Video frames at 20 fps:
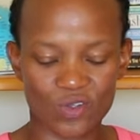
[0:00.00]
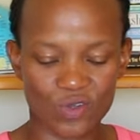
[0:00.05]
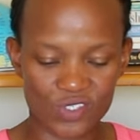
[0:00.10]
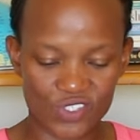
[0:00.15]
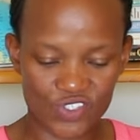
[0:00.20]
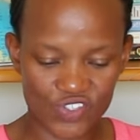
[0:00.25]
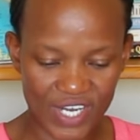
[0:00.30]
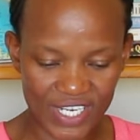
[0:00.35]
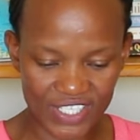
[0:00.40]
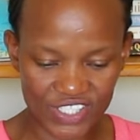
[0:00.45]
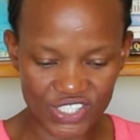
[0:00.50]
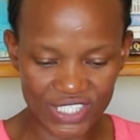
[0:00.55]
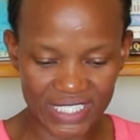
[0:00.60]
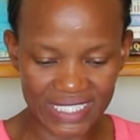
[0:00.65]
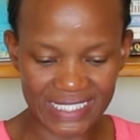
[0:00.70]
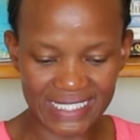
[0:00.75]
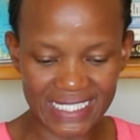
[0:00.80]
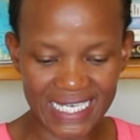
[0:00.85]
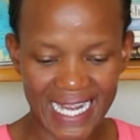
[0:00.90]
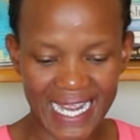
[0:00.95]

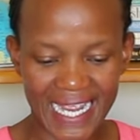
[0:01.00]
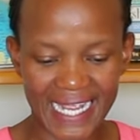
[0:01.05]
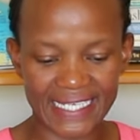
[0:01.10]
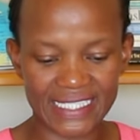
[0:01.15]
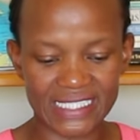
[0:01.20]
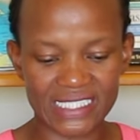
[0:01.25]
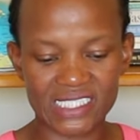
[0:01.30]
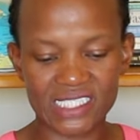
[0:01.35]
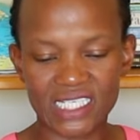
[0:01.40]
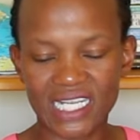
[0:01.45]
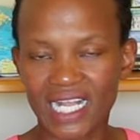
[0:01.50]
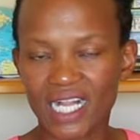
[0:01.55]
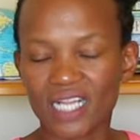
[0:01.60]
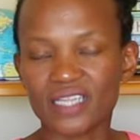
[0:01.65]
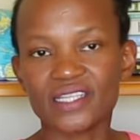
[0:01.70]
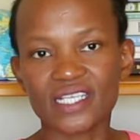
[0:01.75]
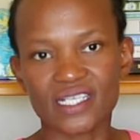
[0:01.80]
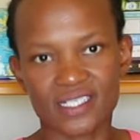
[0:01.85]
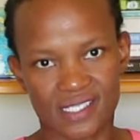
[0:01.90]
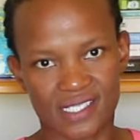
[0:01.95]
construction and
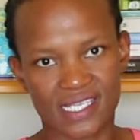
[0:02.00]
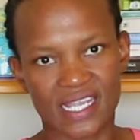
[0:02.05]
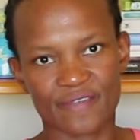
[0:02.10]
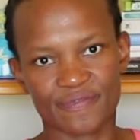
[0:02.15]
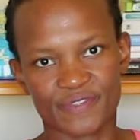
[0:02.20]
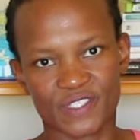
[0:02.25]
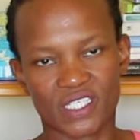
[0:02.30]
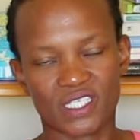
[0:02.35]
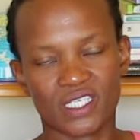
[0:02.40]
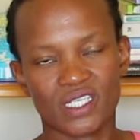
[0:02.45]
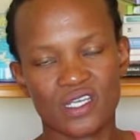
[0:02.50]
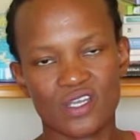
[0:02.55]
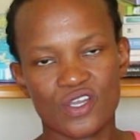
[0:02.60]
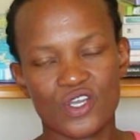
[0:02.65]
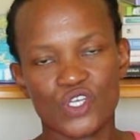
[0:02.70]
health and safety.